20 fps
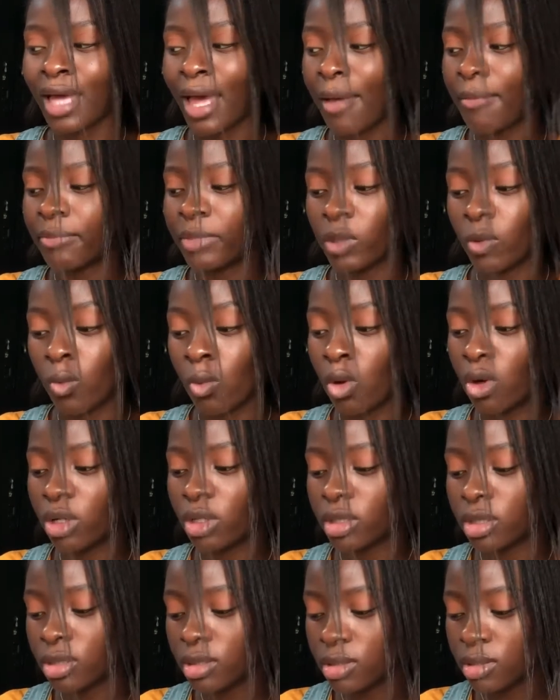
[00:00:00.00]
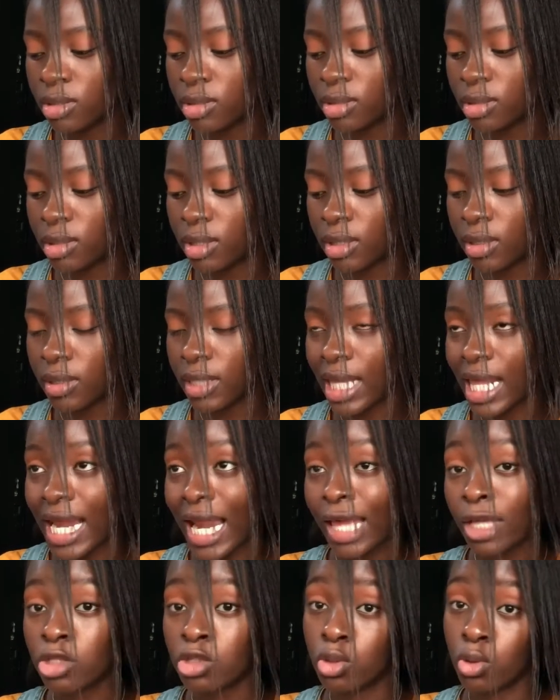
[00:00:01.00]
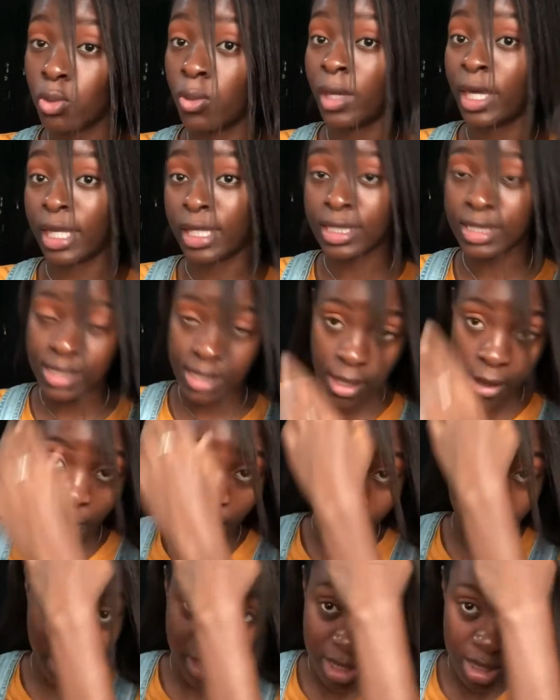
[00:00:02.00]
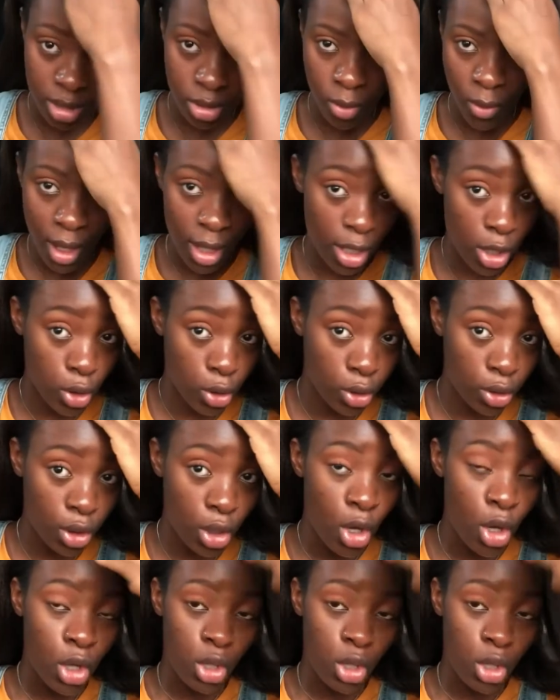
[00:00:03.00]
can be worn in like 2 ways, but it's still one look.